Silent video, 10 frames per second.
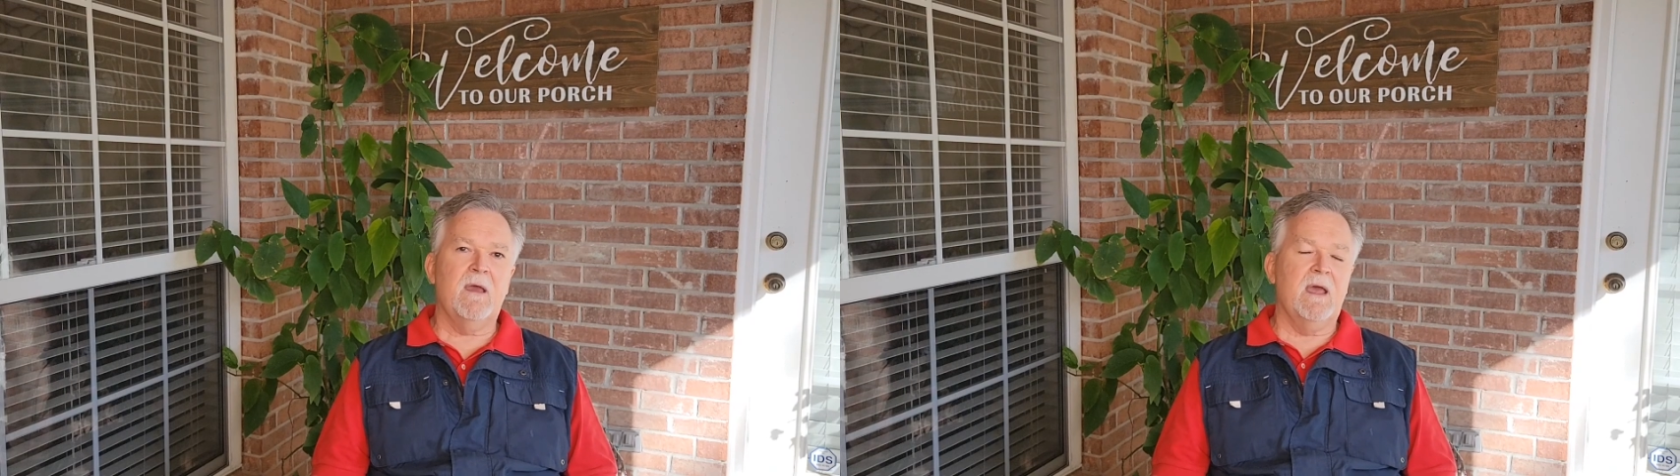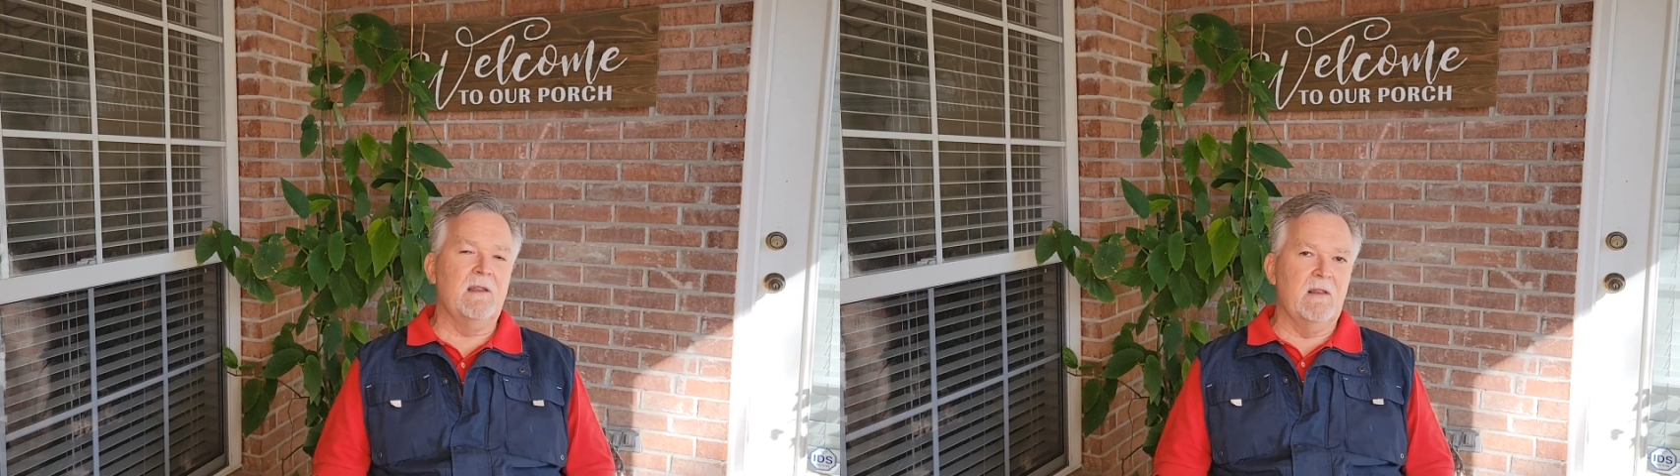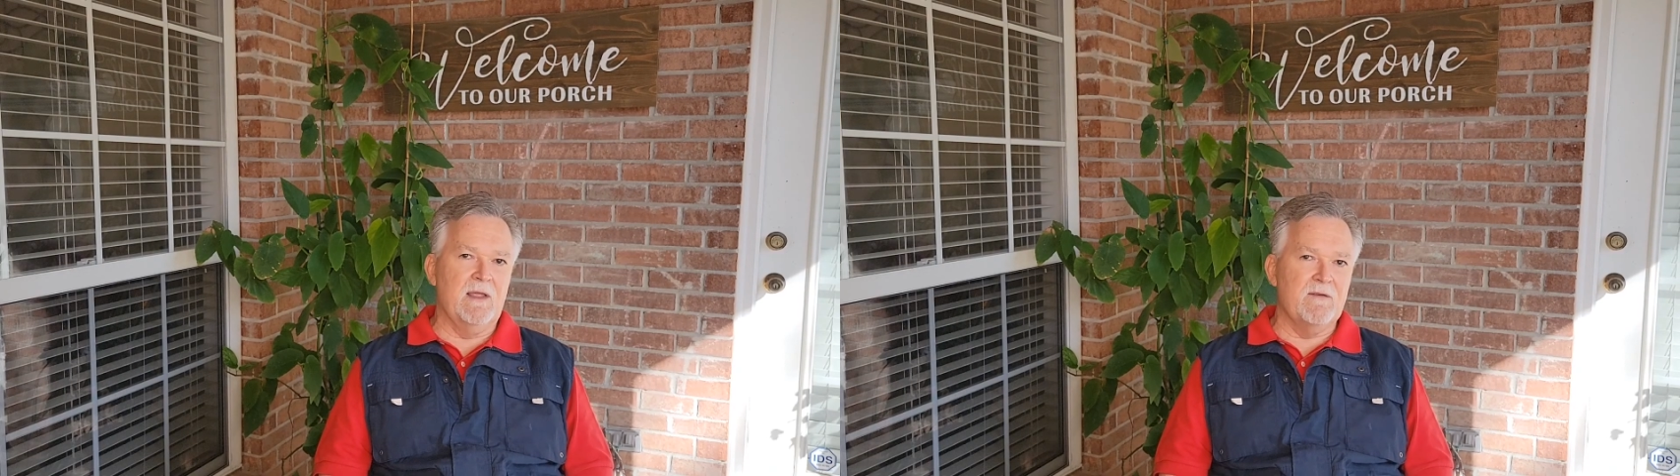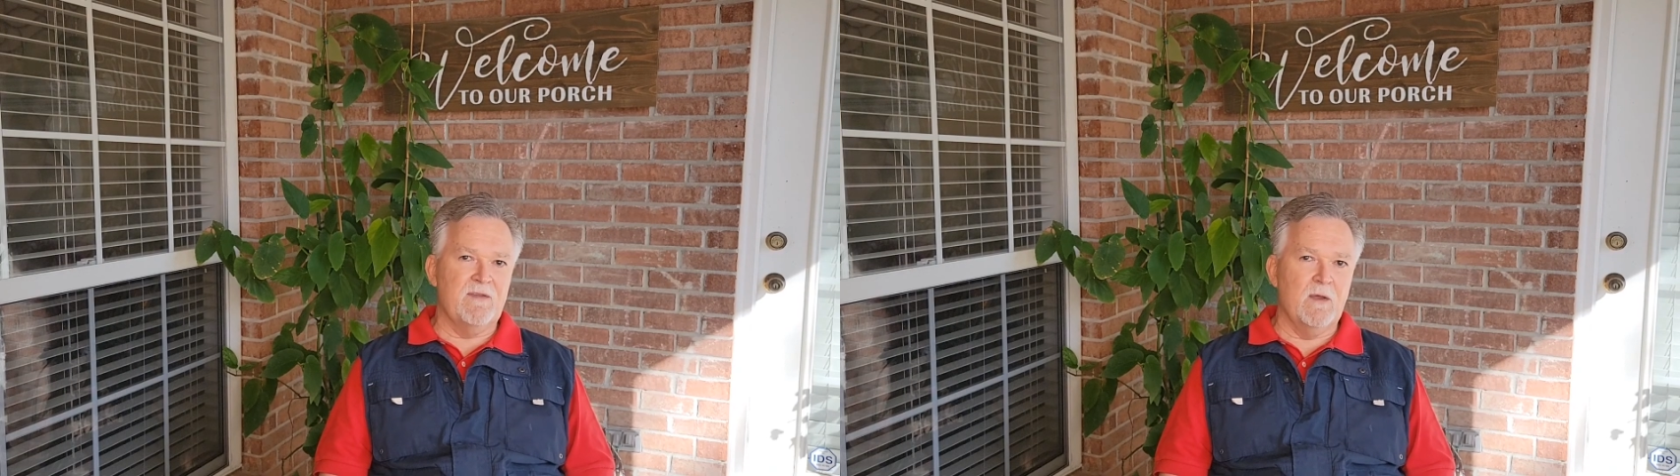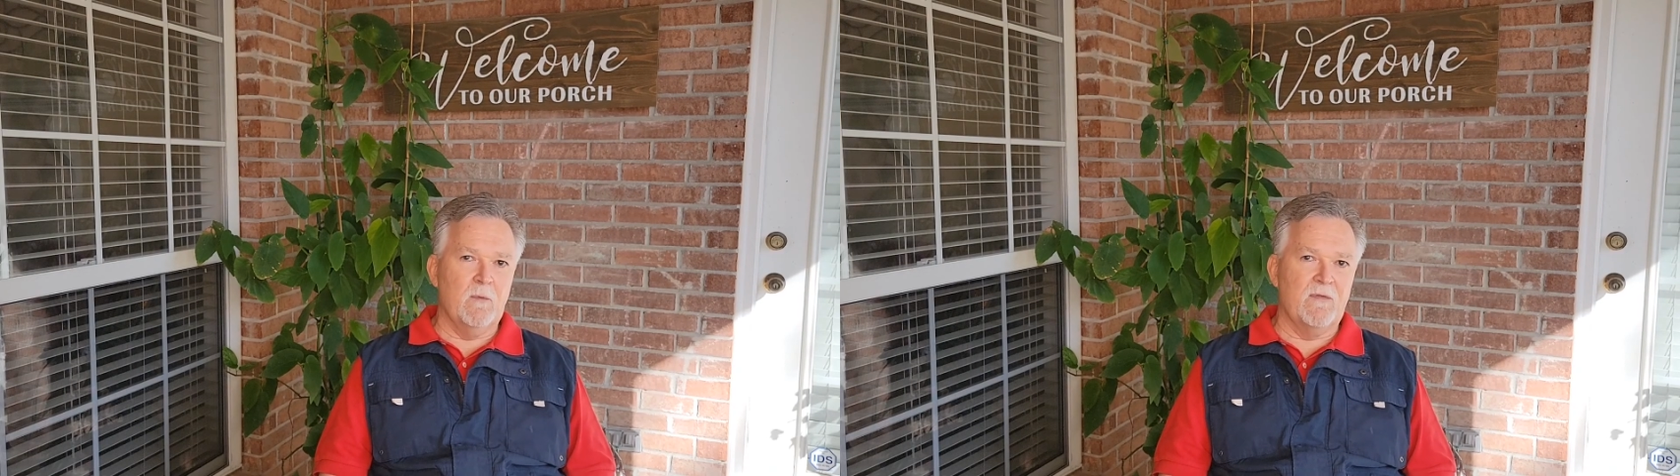and
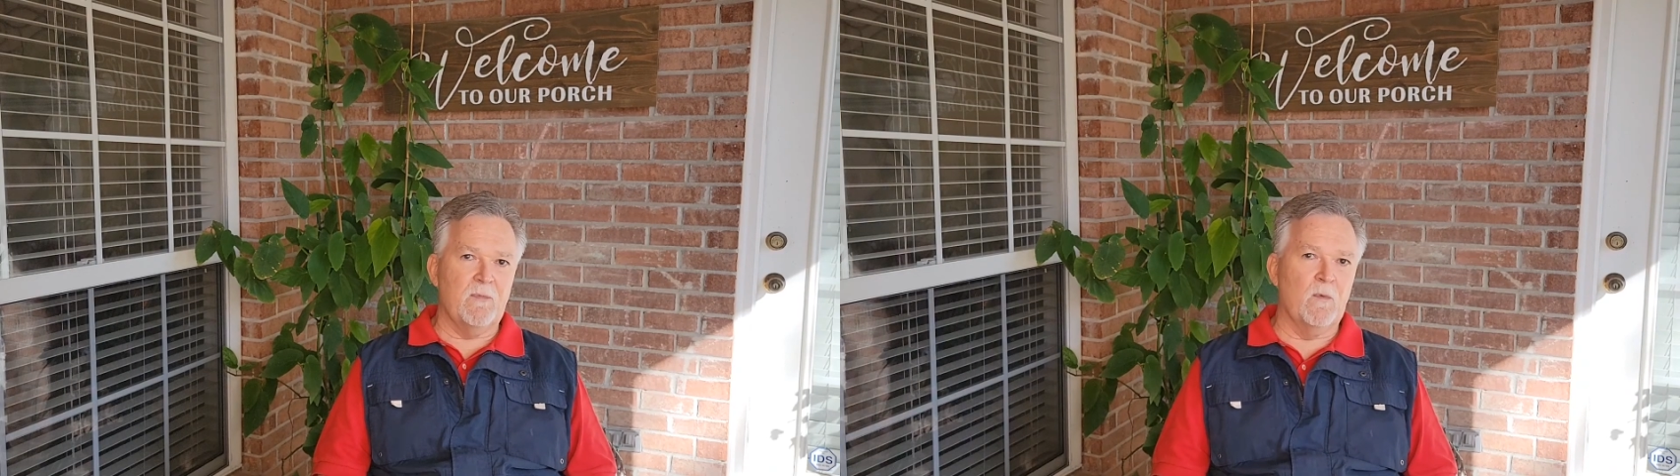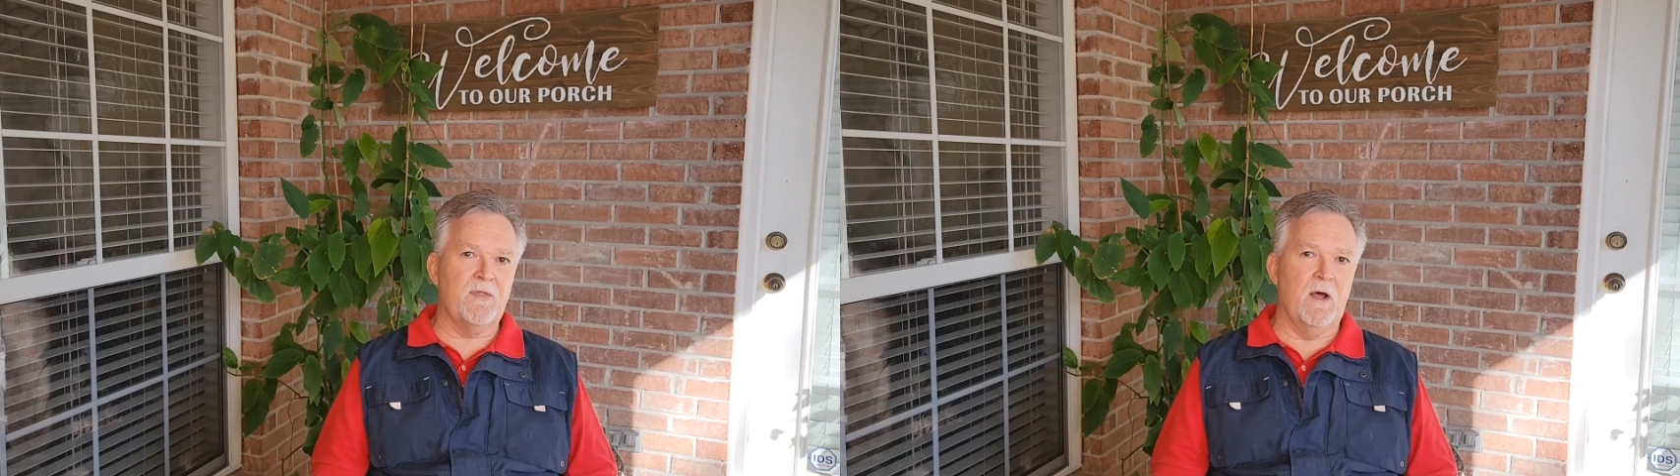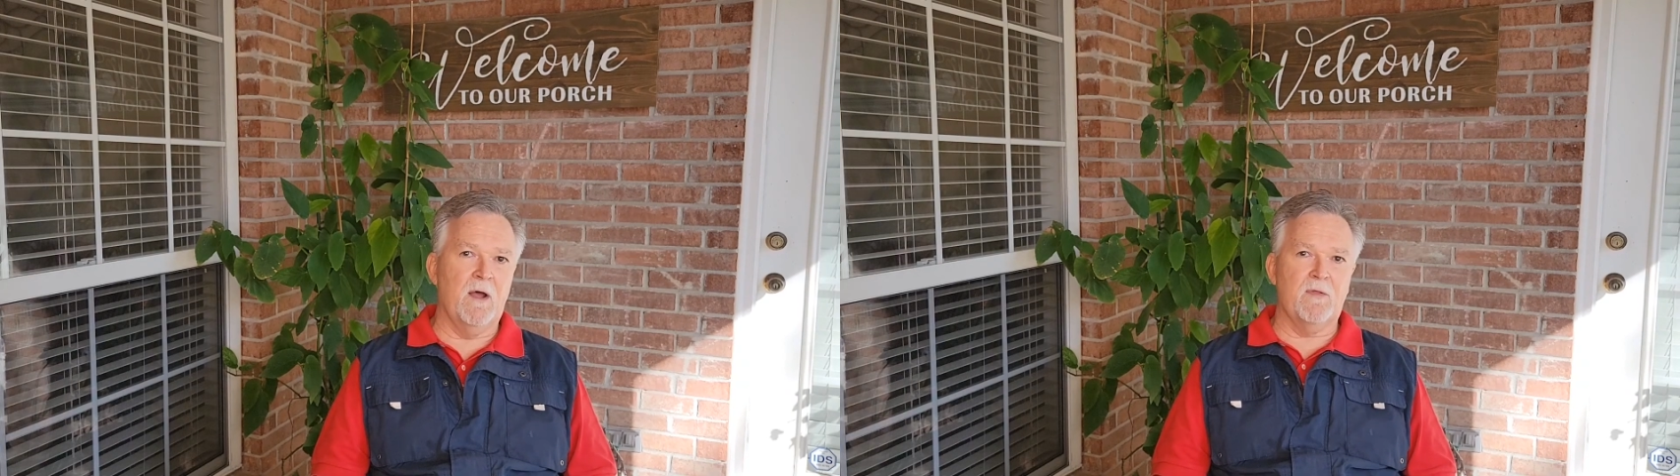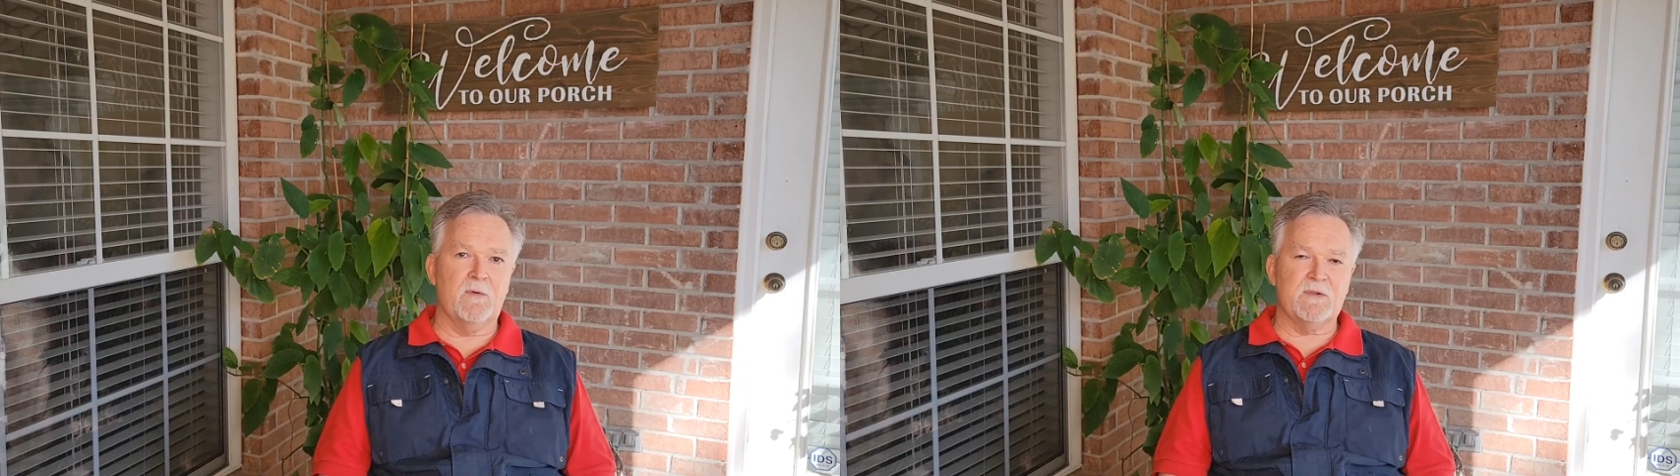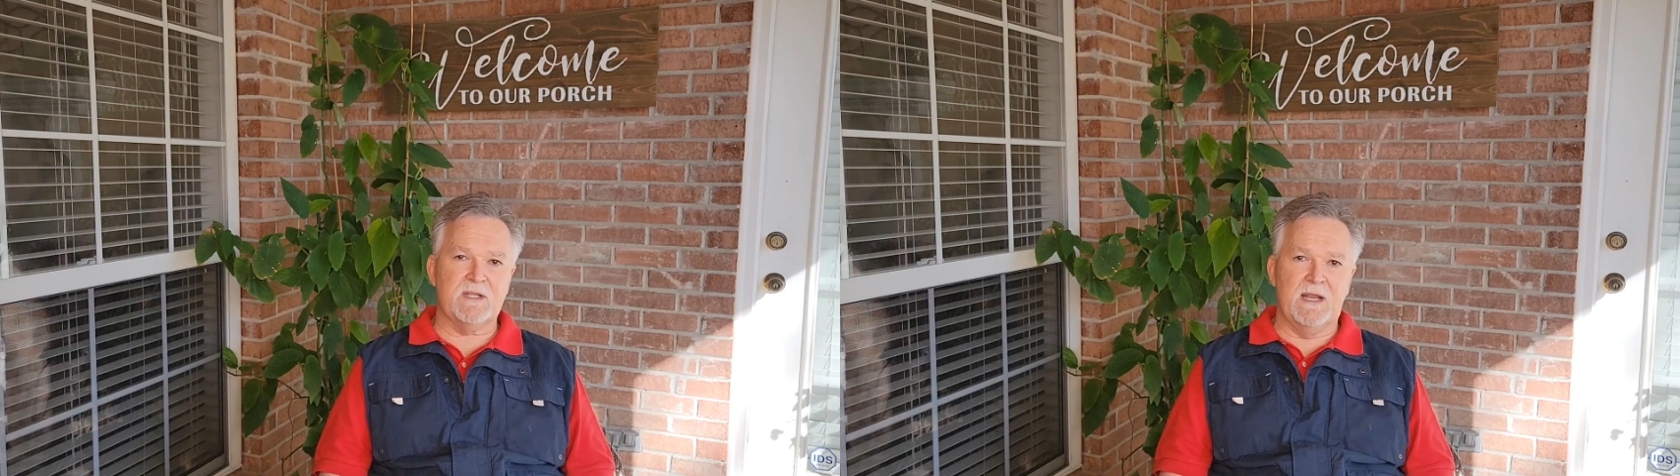living with
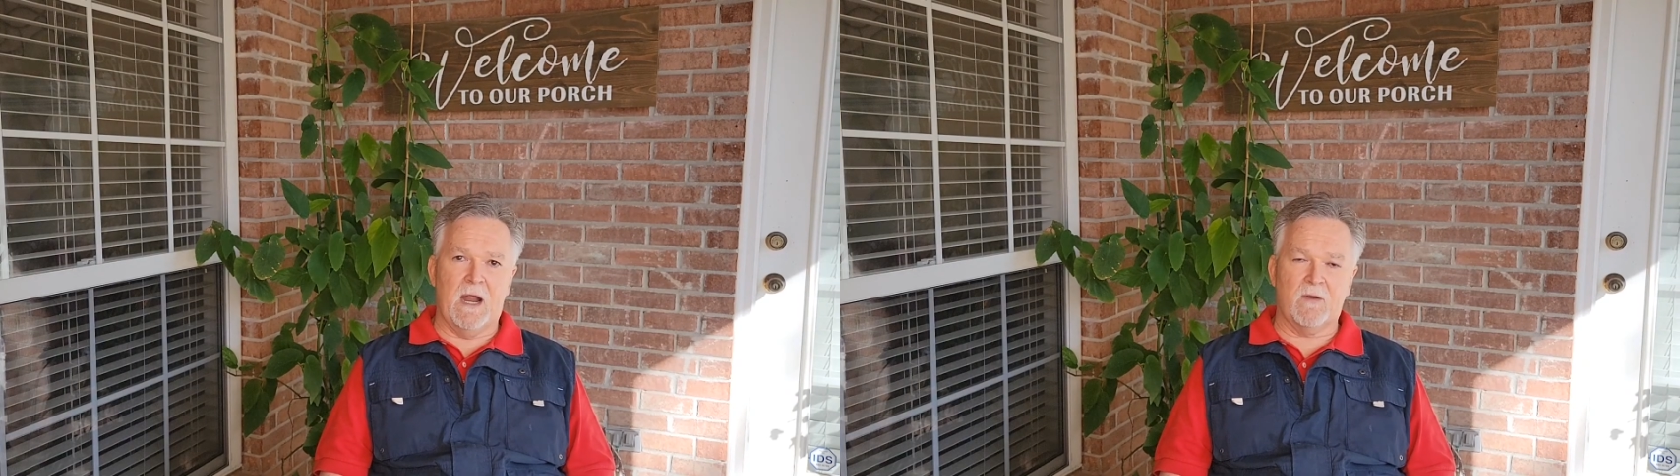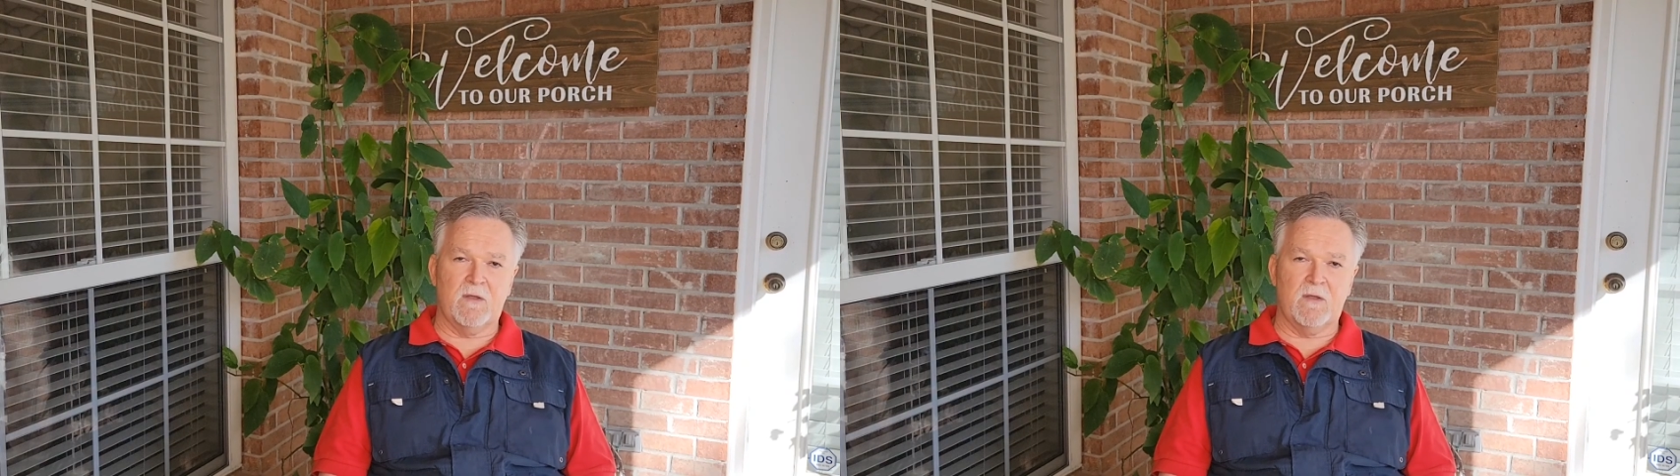others in our